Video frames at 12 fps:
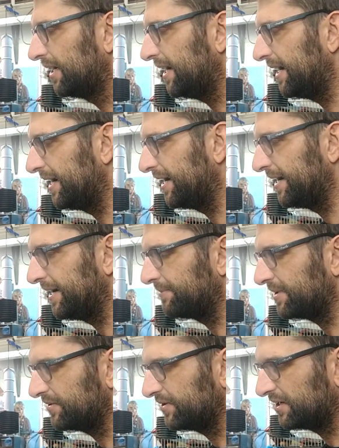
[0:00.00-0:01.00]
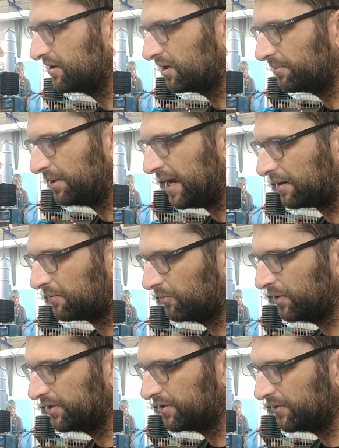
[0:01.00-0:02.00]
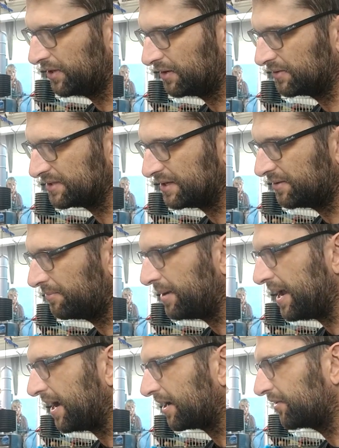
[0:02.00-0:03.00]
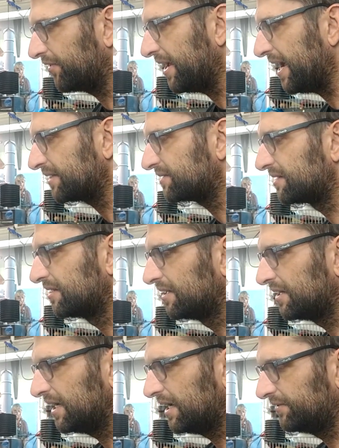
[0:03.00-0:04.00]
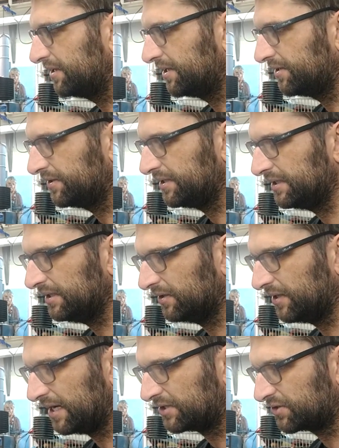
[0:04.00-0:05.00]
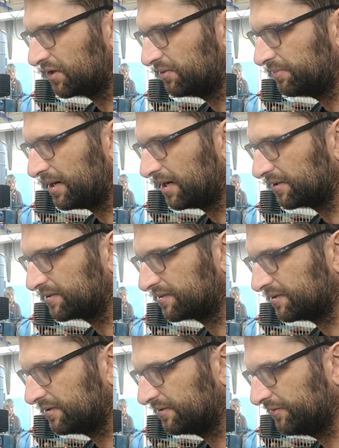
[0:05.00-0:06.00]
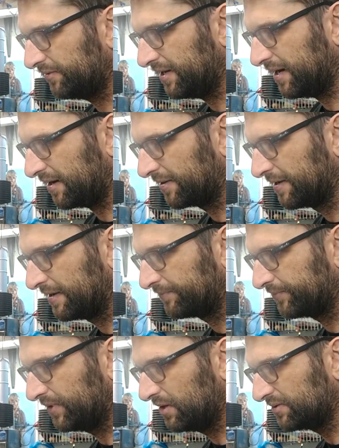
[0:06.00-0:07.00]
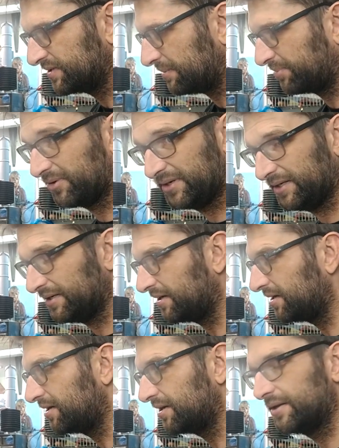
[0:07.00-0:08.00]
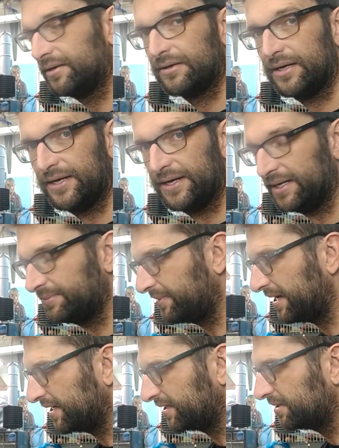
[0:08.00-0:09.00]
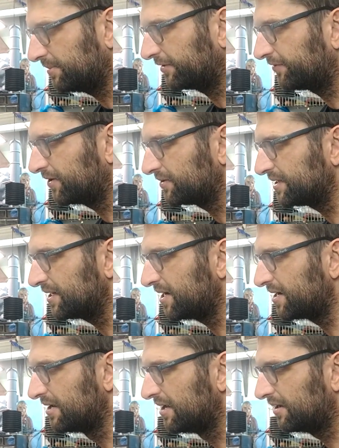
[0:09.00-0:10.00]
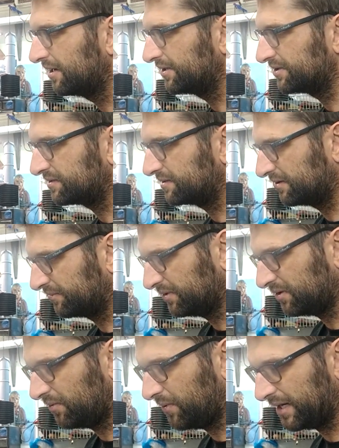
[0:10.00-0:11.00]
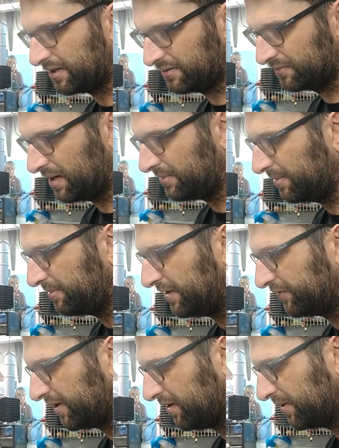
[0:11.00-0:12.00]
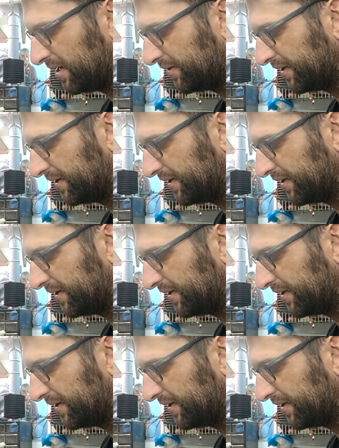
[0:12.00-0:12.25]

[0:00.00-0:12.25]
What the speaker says: And then a little black window that goes on the back of that. And then the electrode parts there. Those I printed on my Anycubic Photon and just did a real quick rub and buff coat on